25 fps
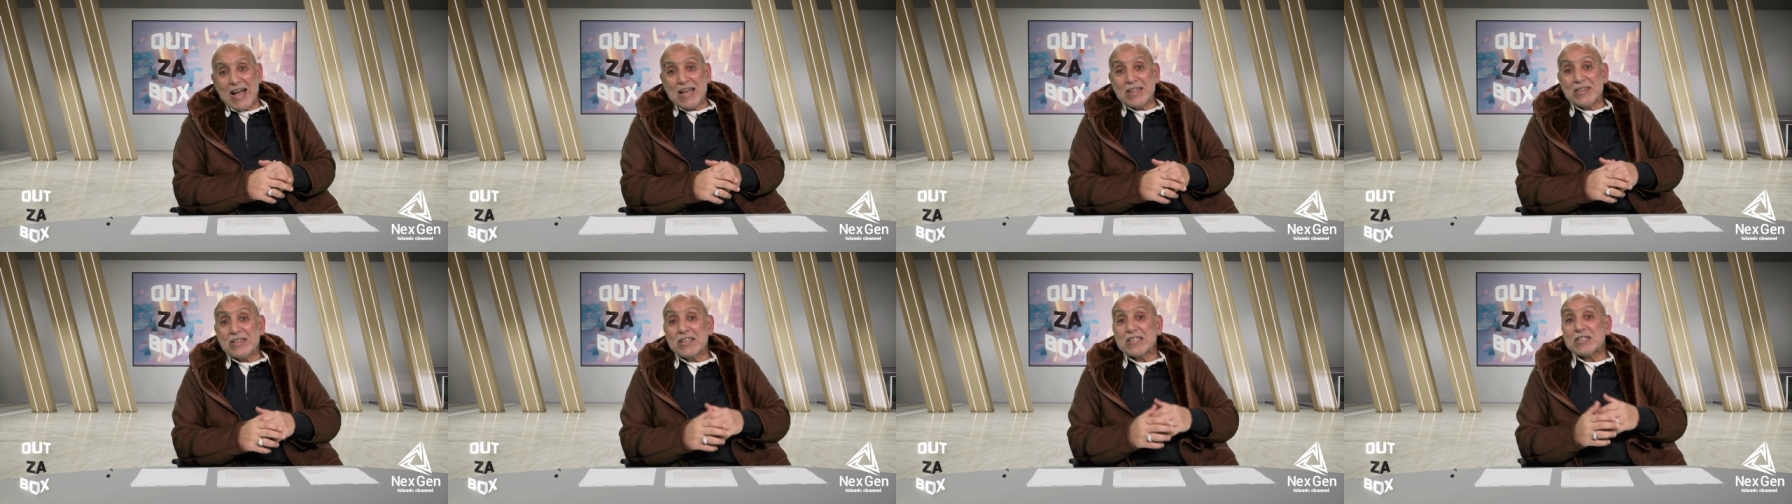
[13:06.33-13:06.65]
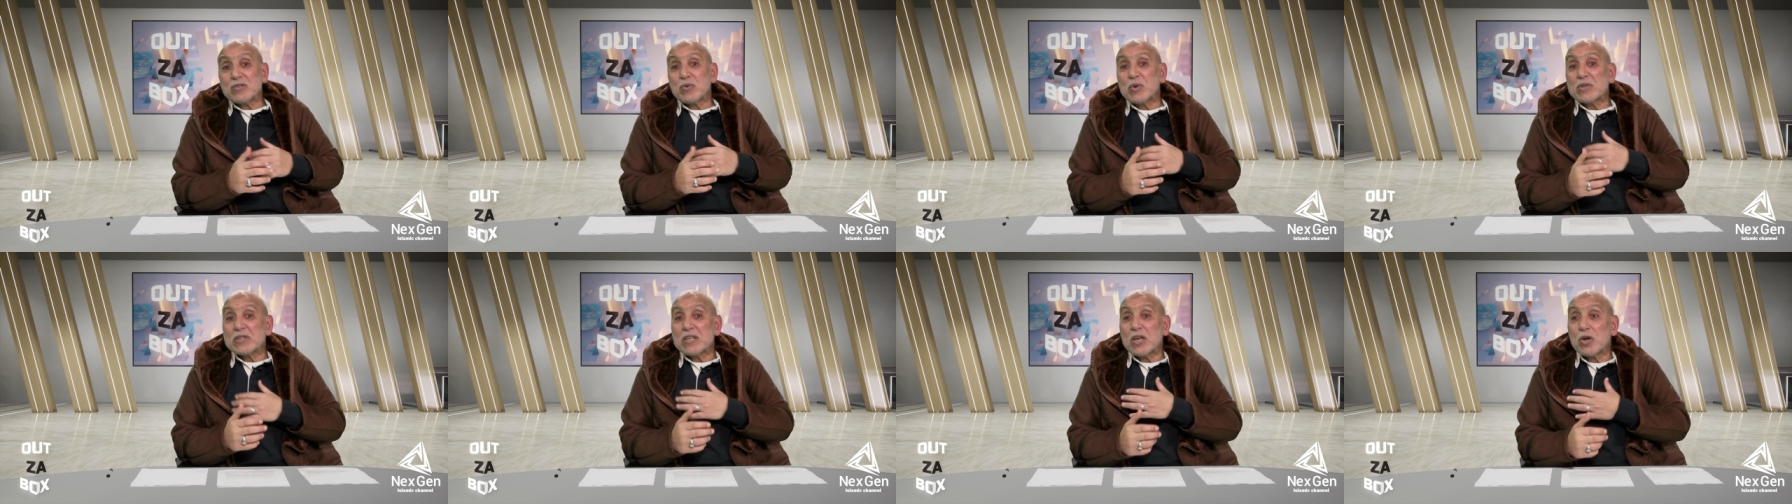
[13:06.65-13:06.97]
And
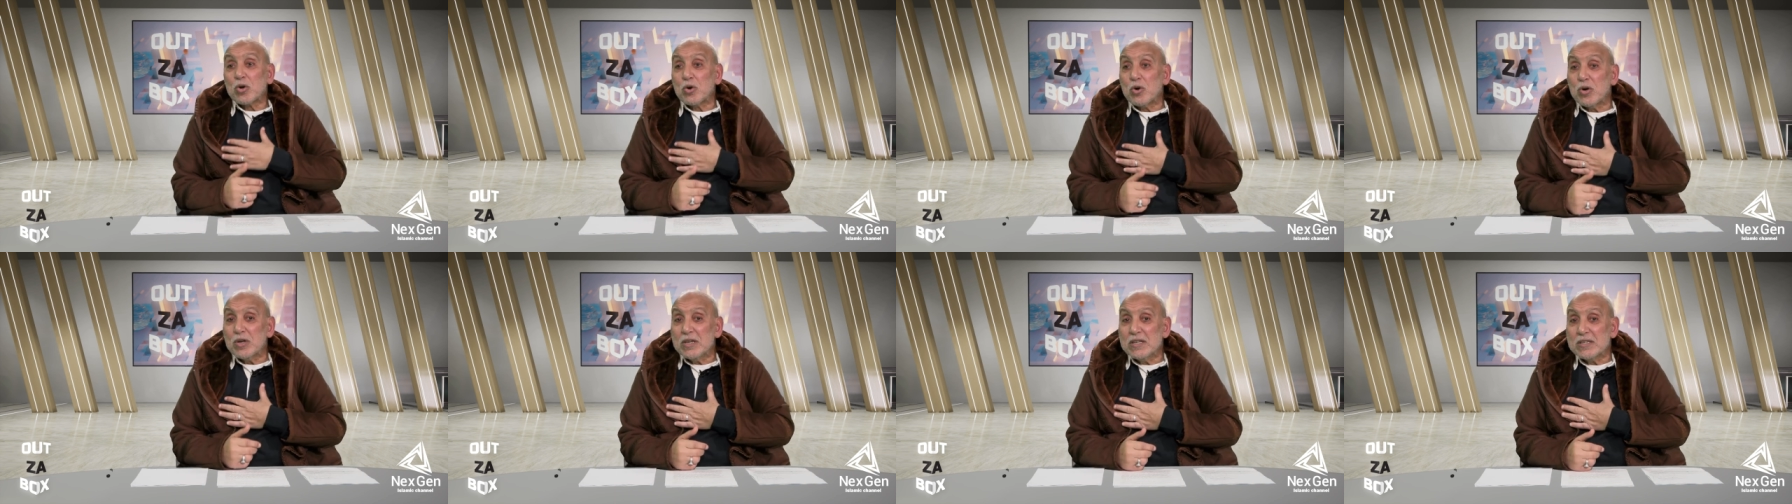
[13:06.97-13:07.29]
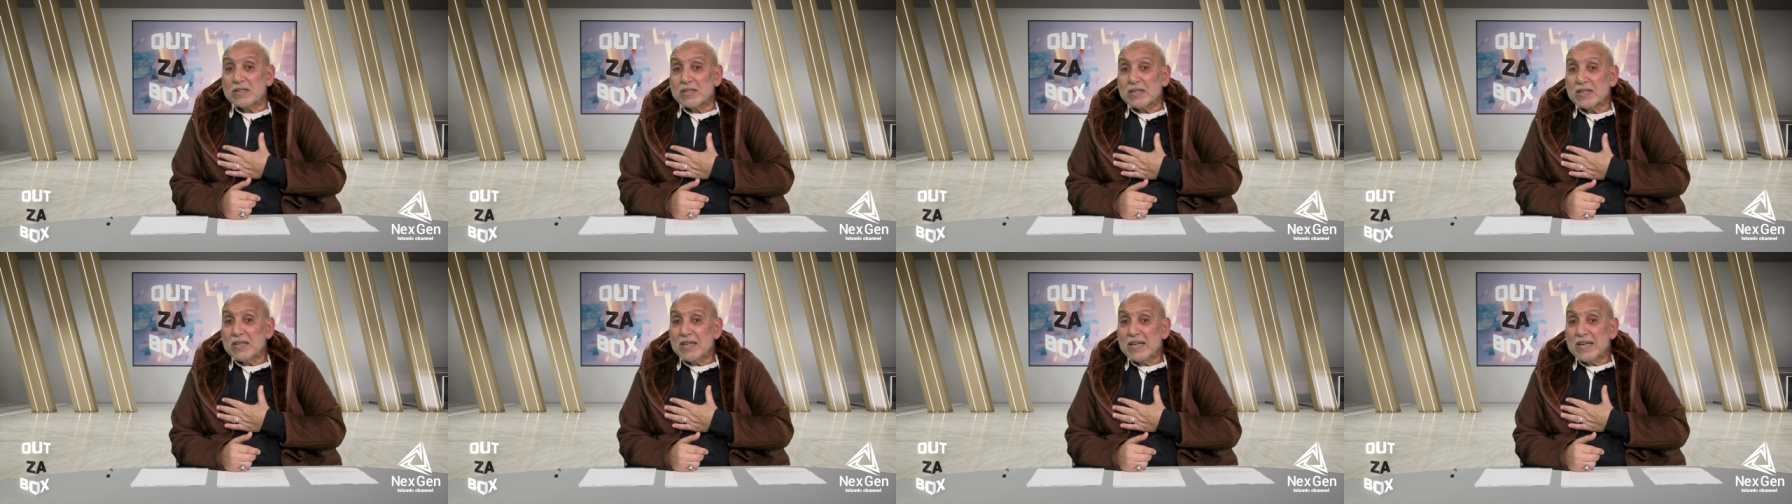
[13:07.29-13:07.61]
this is what I
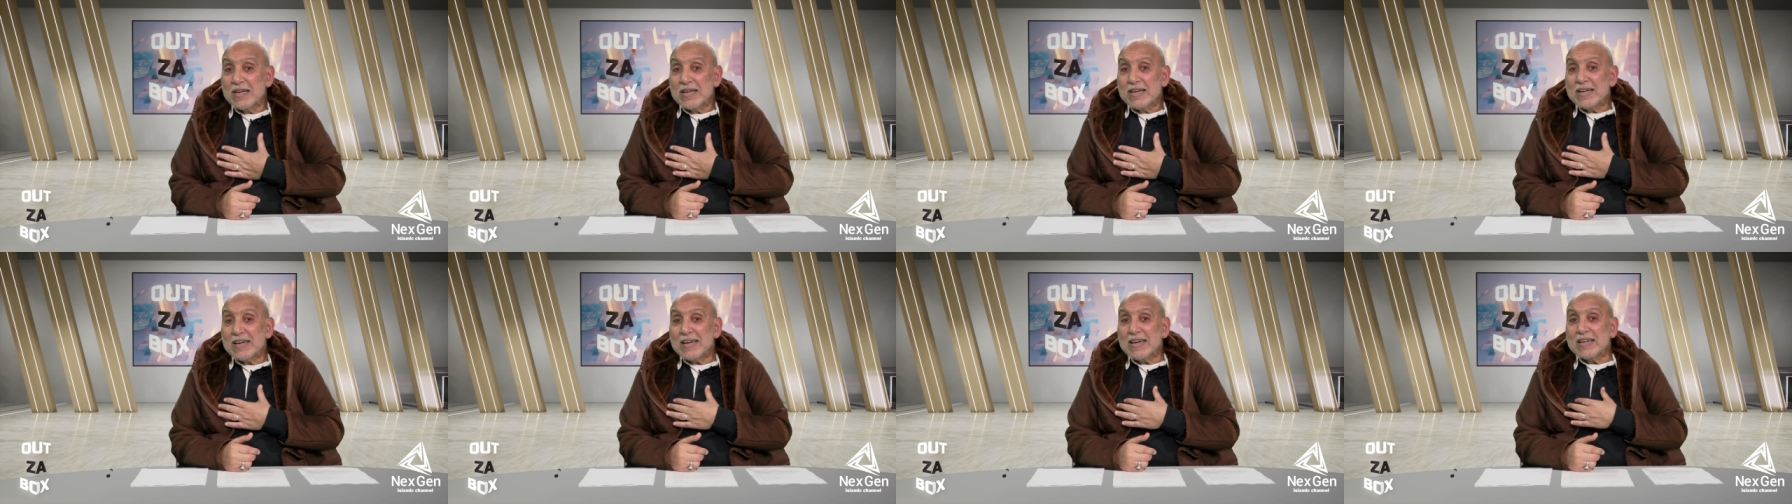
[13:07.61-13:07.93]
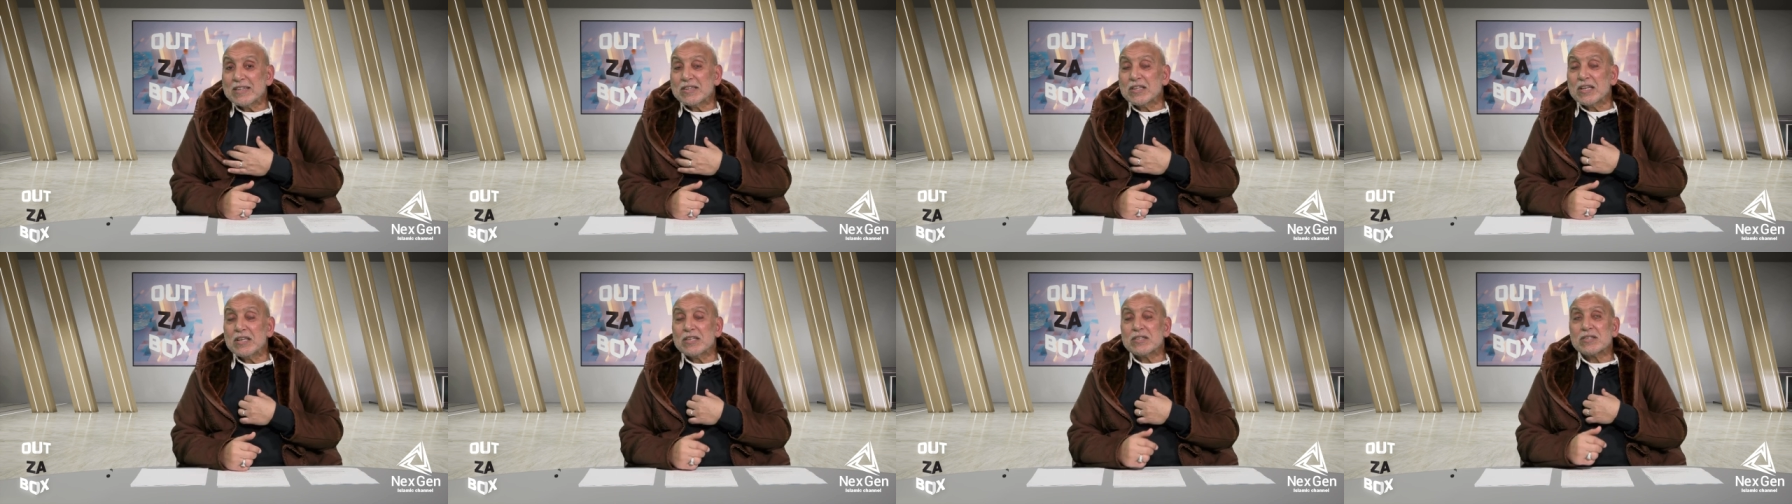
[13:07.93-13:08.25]
call it.
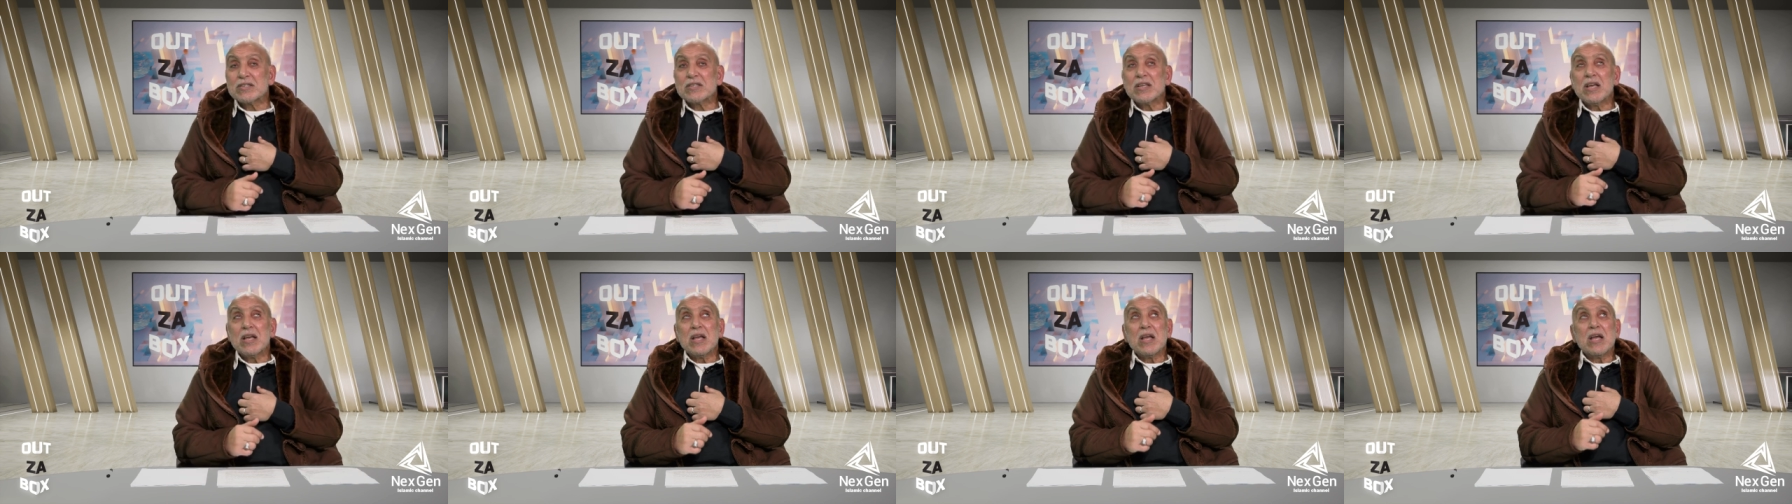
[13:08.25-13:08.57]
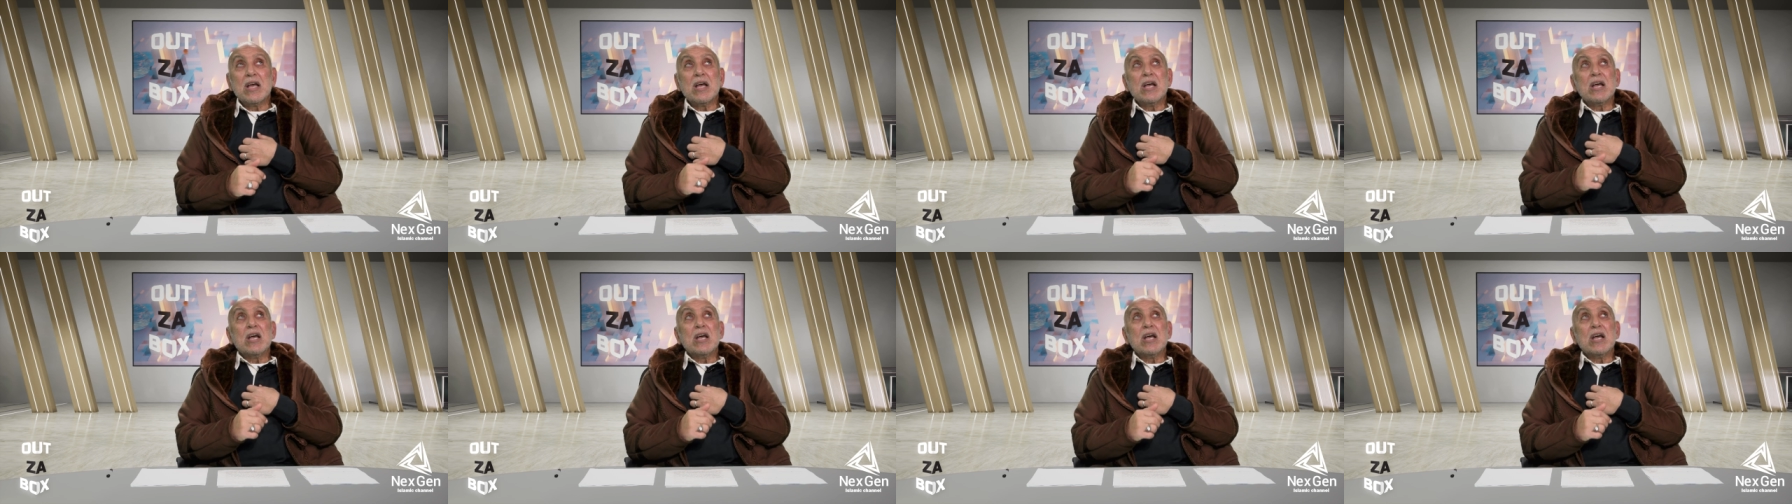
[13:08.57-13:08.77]
It is